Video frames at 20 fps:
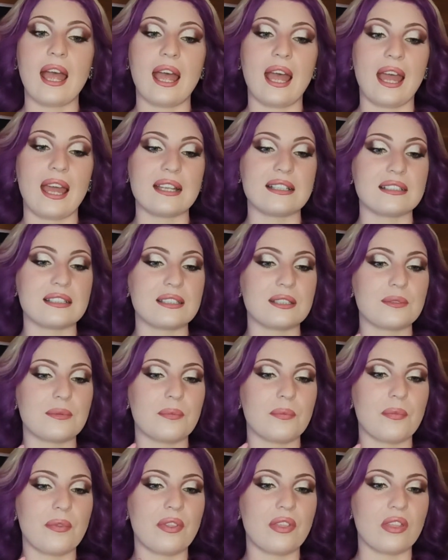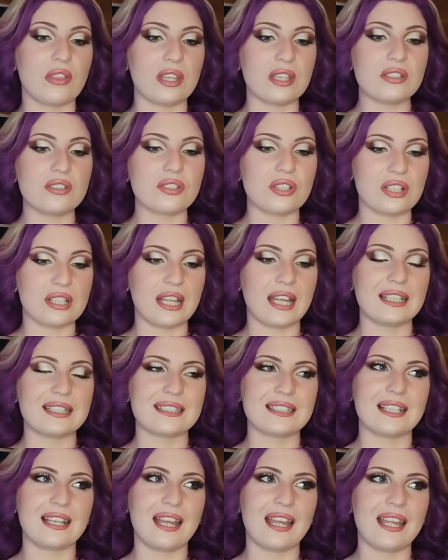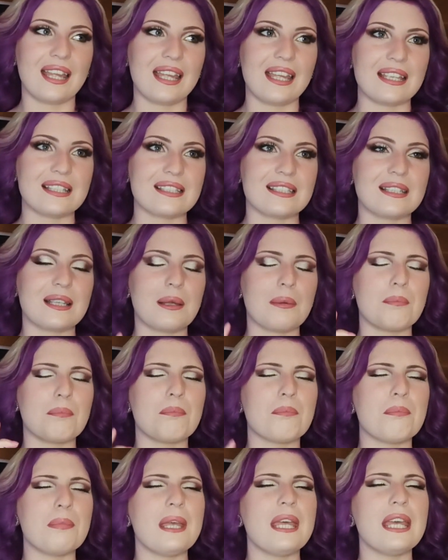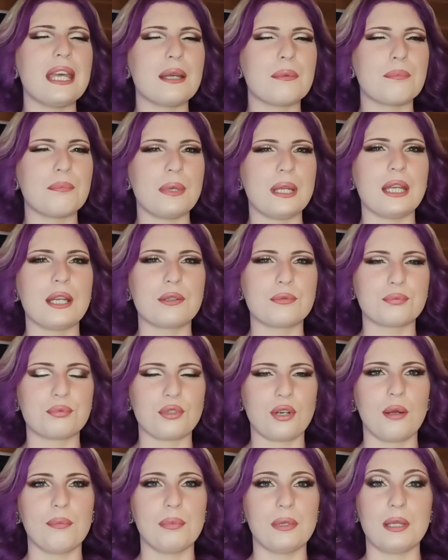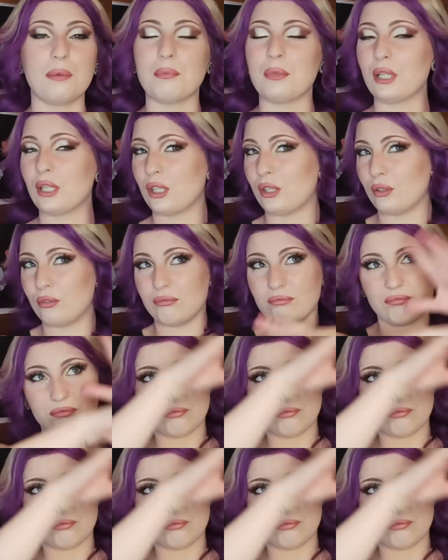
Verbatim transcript: And the internet is a big, big problem in